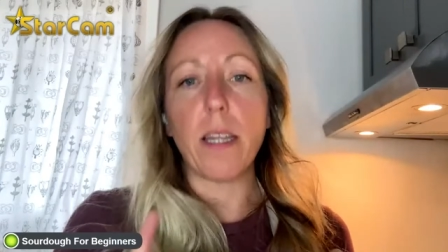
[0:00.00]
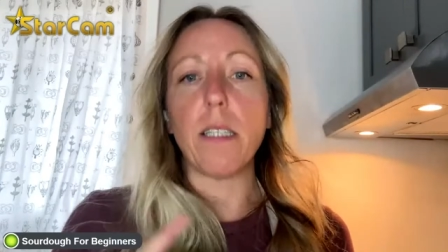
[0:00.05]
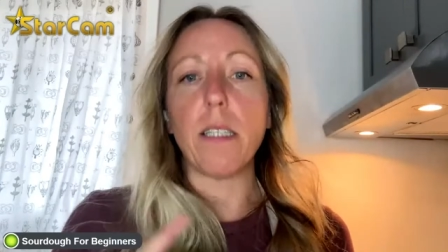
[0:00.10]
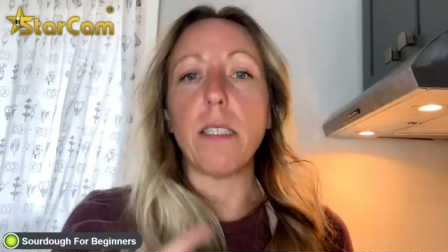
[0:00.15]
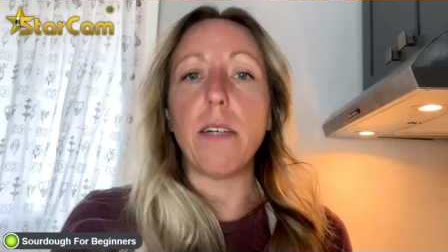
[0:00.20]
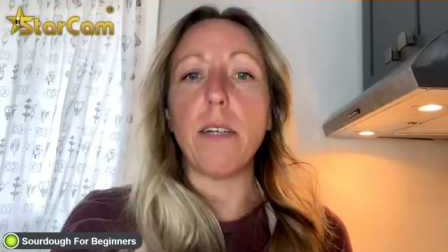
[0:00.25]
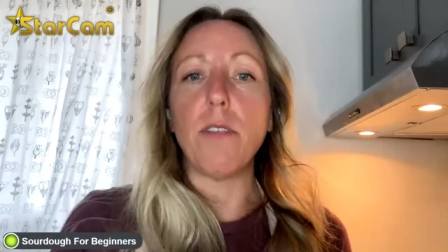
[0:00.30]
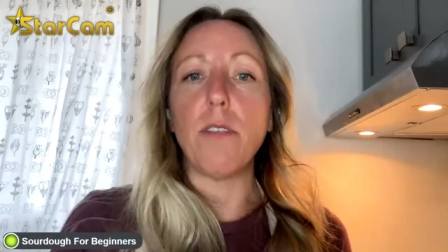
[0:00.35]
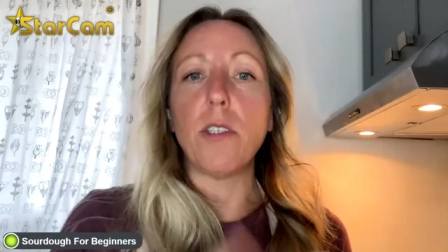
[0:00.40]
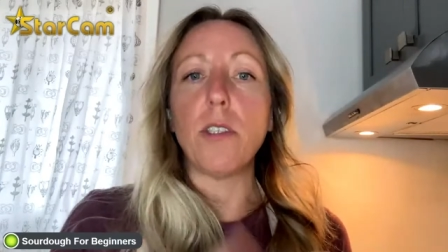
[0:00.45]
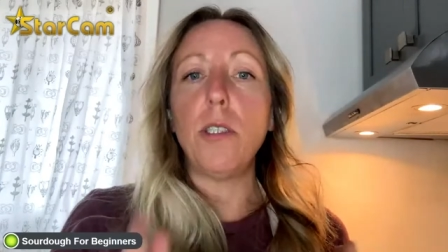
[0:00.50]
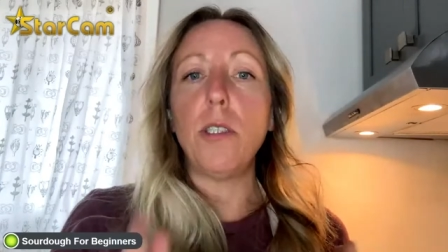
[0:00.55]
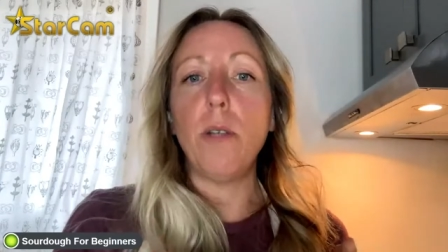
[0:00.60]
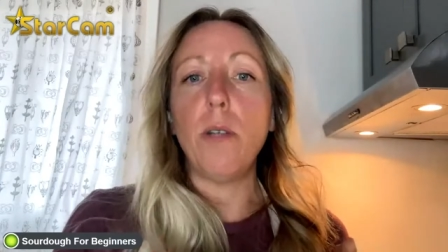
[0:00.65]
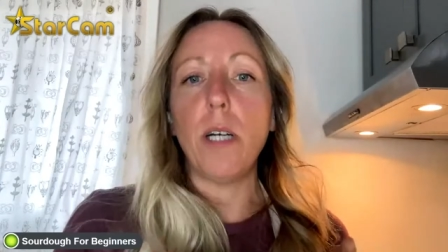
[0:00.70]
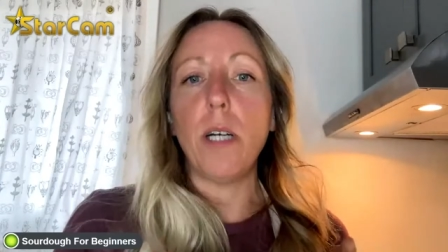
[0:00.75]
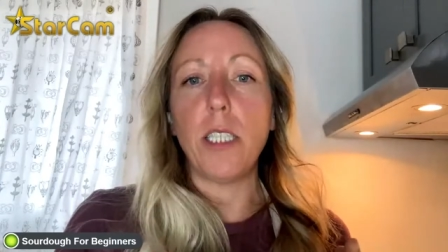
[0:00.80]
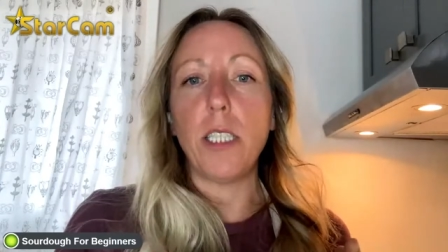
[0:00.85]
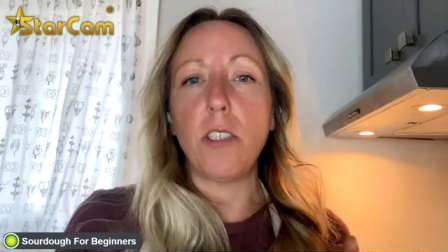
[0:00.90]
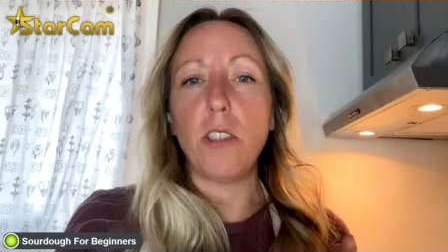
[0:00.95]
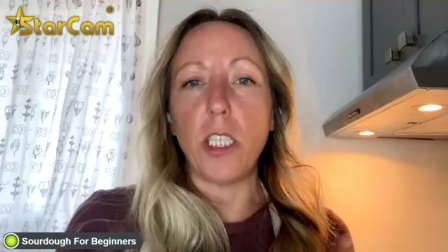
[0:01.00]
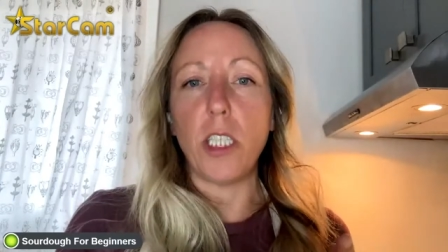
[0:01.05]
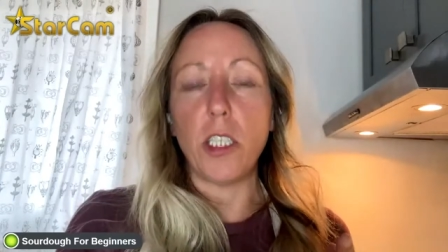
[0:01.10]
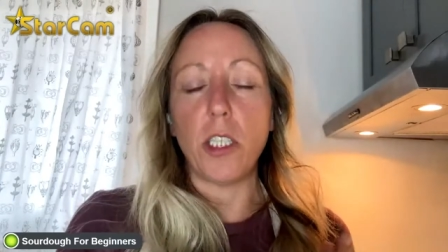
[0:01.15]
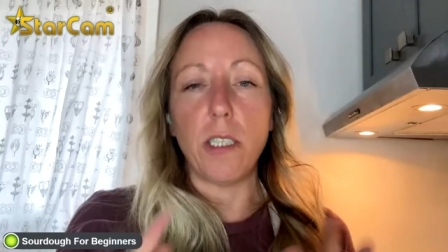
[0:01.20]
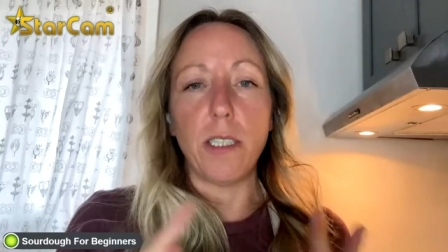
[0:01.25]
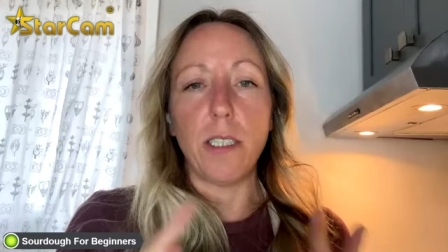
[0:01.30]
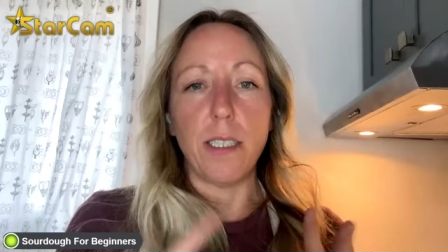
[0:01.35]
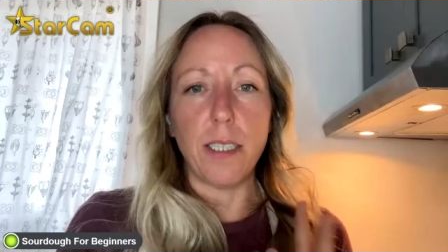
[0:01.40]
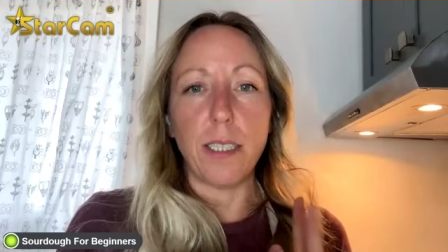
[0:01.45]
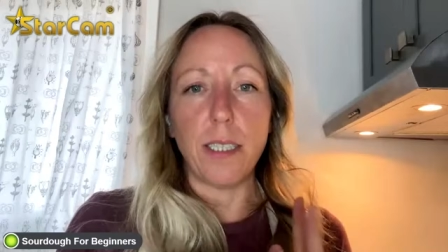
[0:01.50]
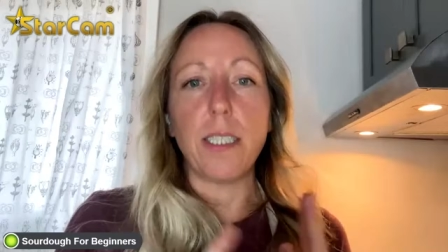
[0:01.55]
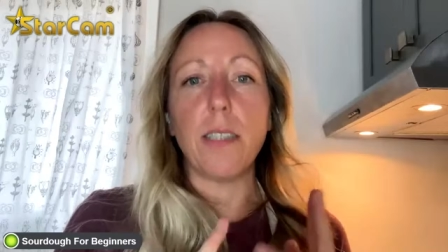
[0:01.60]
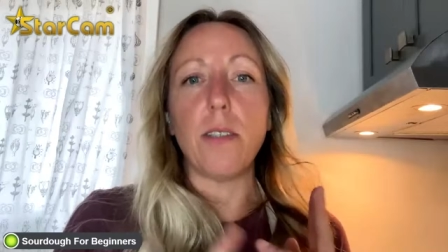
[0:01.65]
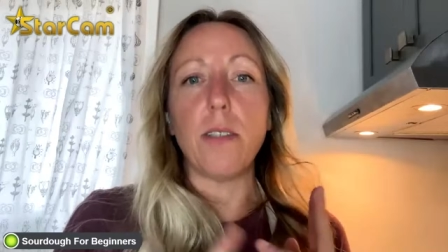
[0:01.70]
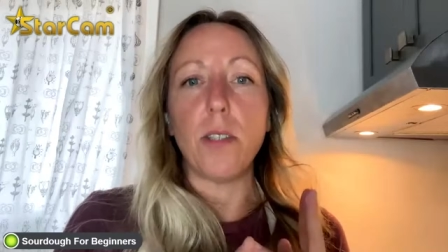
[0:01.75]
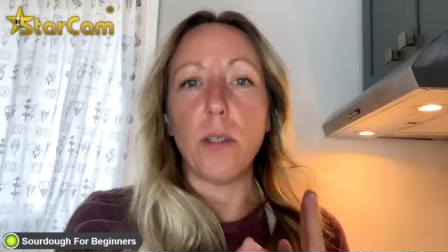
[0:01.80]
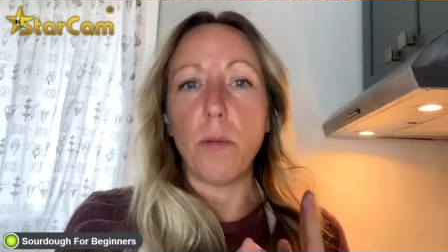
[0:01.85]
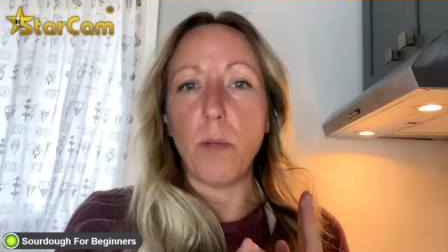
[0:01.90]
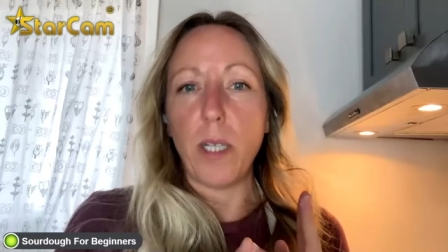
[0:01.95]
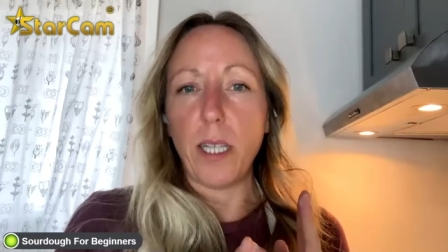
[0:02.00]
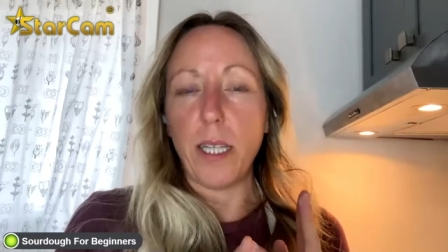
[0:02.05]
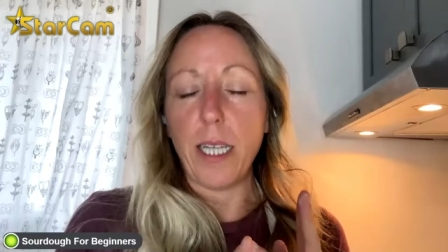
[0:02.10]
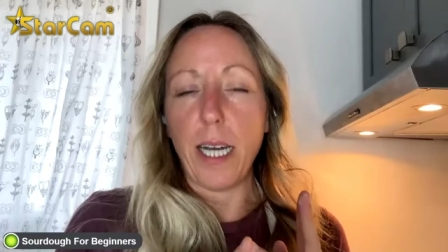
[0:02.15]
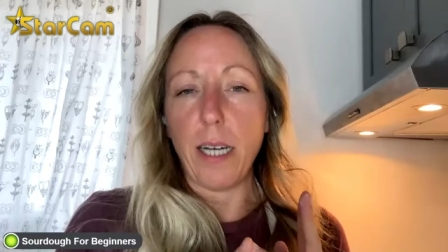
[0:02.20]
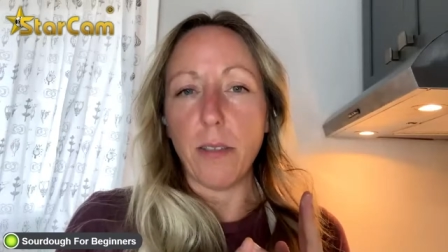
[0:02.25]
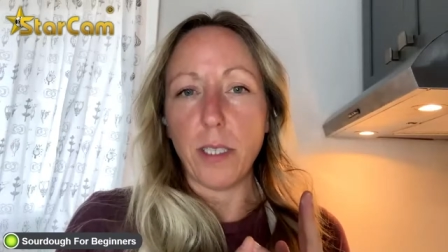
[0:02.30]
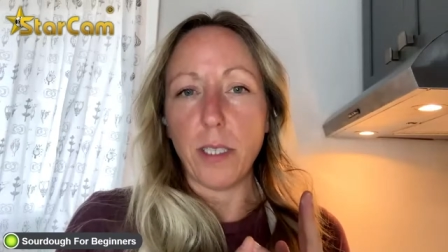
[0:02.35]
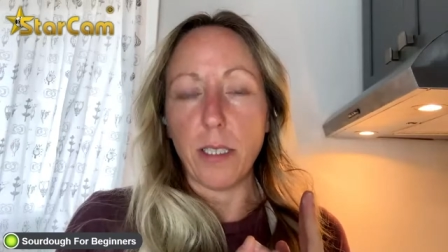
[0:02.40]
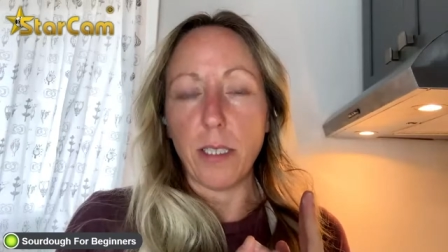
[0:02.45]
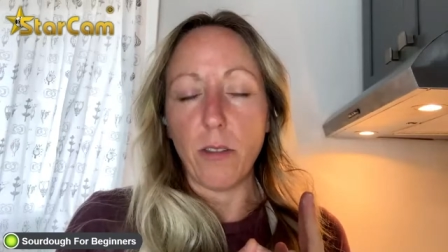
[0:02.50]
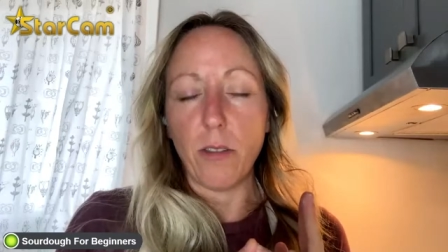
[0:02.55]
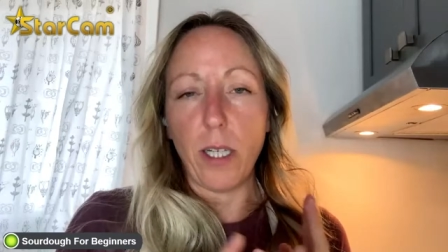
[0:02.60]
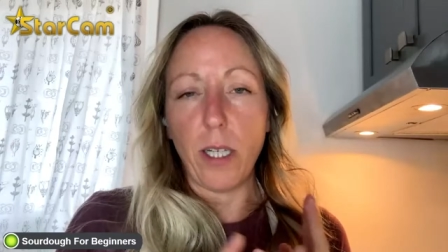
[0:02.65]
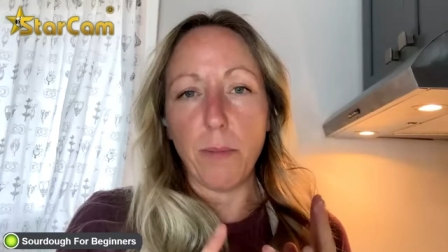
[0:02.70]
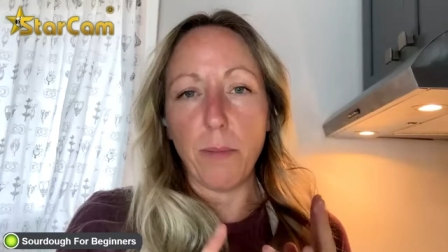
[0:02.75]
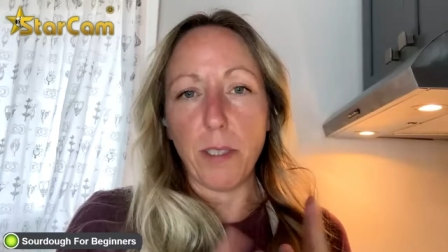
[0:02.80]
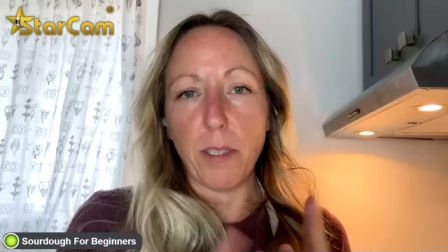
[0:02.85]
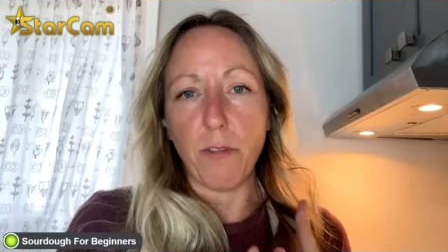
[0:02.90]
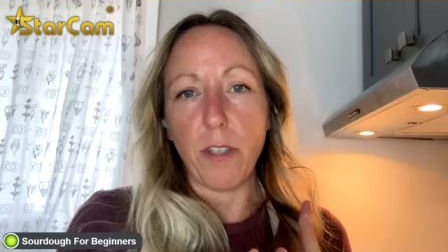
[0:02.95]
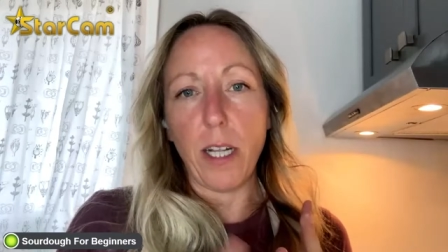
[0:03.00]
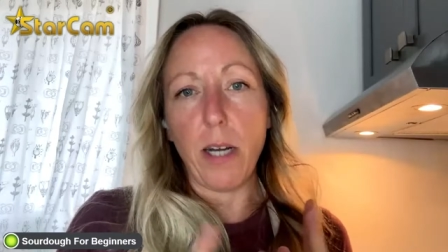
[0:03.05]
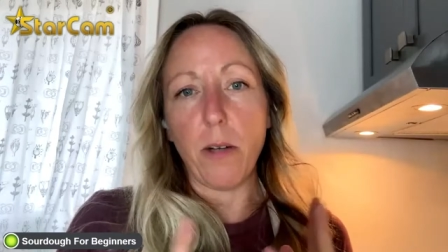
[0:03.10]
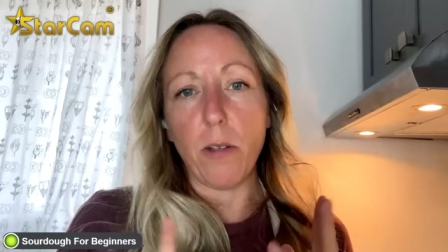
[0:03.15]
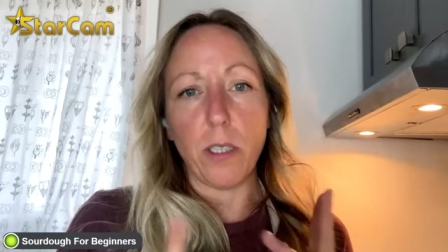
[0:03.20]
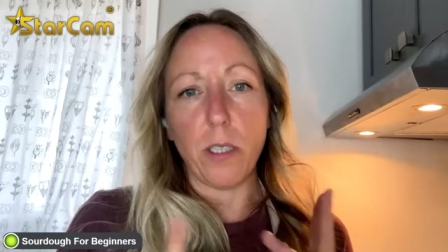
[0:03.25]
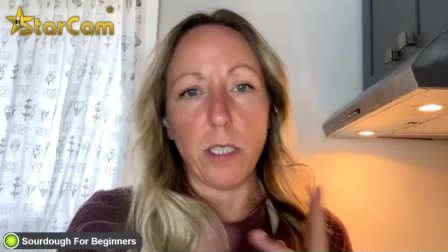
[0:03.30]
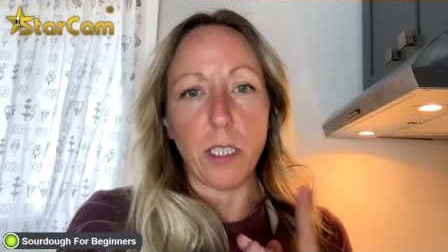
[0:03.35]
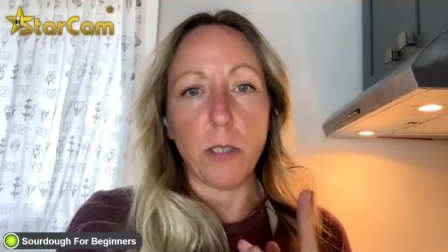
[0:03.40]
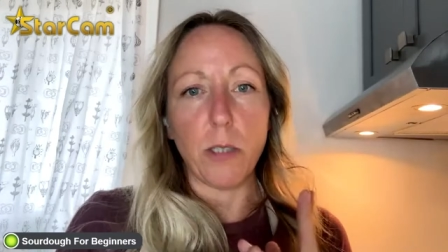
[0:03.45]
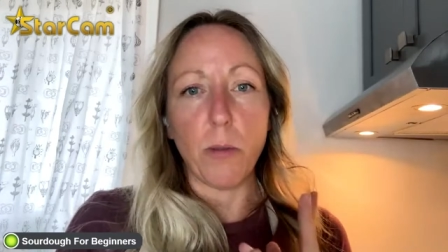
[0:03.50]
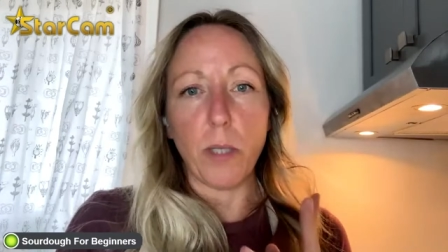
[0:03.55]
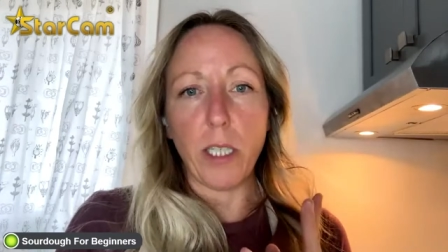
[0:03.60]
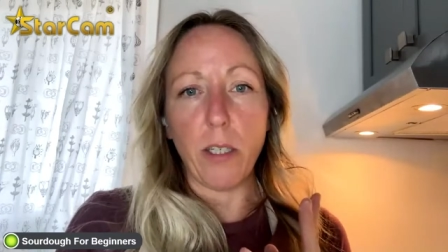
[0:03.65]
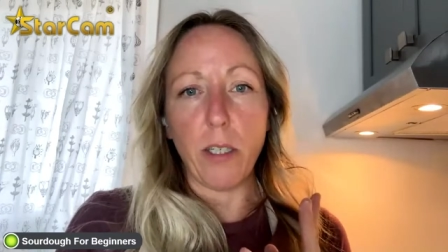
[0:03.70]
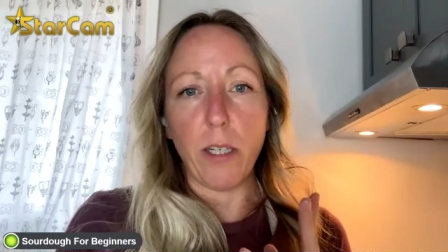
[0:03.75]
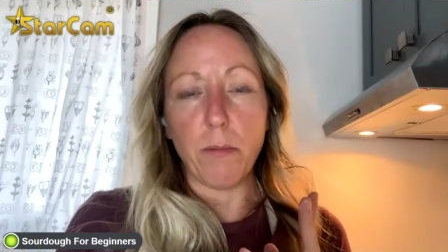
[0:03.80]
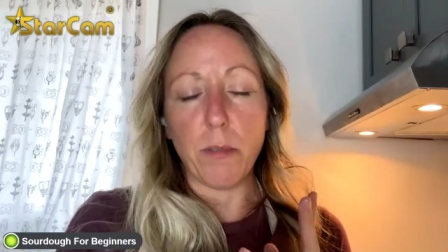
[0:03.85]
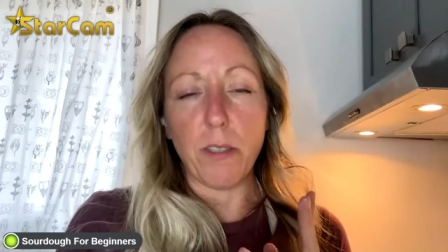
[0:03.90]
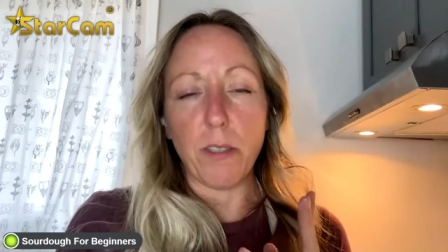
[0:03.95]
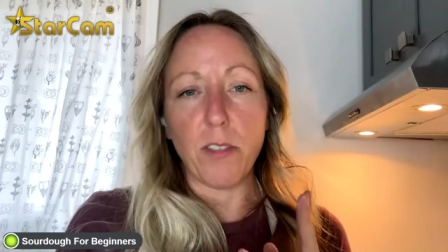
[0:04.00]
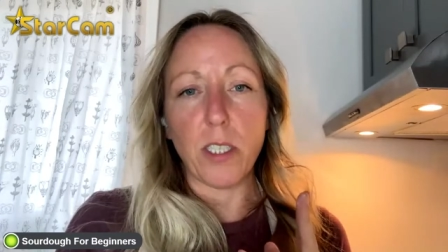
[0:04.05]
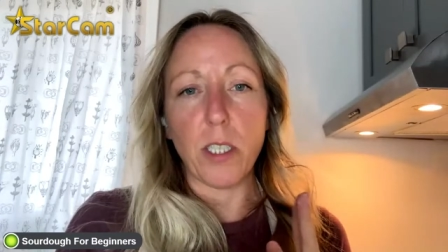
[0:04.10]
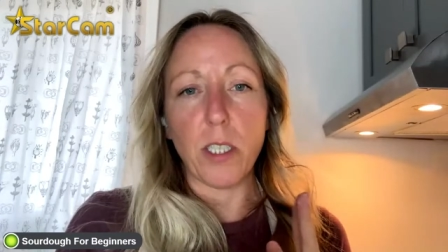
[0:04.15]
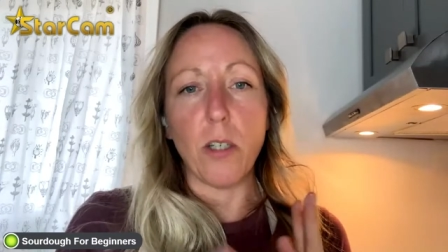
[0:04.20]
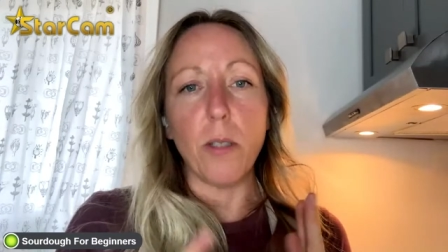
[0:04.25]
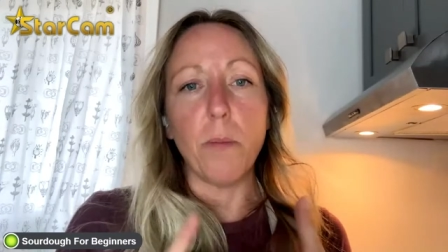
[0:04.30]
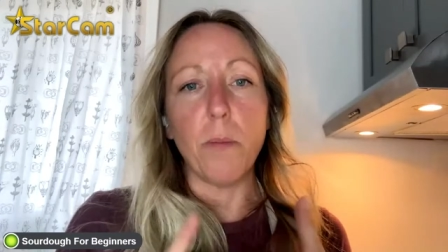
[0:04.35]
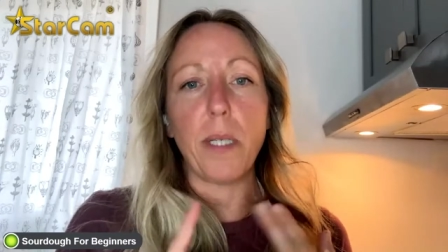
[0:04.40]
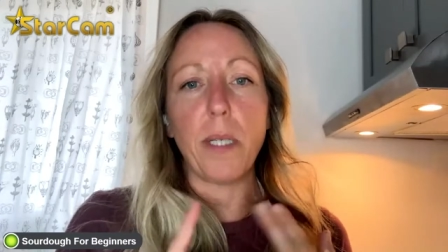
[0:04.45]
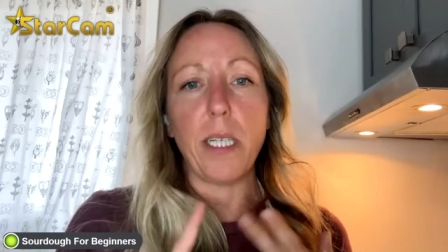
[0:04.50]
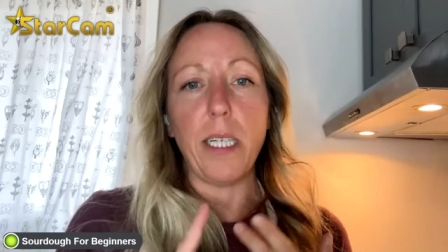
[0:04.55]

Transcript: The level two hydration is still the 1,000 grams of flour and the 20 grams of salt,